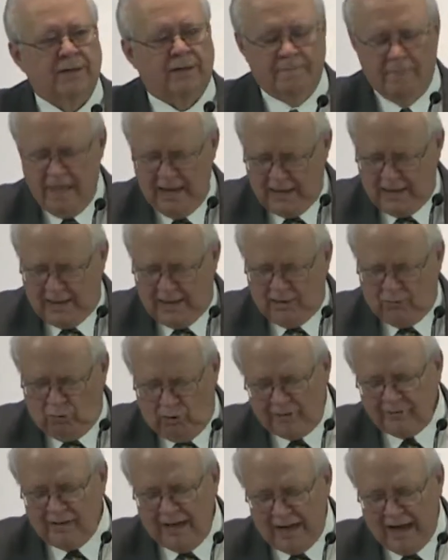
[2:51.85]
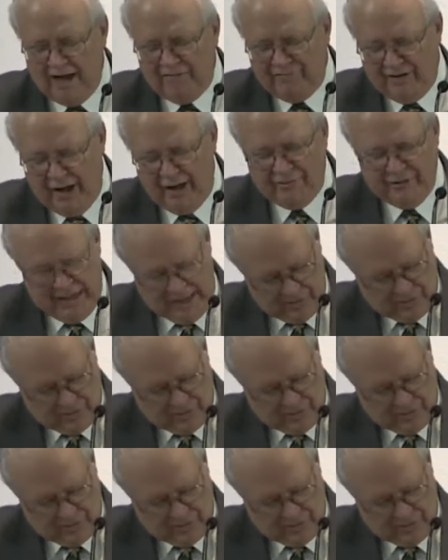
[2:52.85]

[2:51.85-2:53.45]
And one thing I found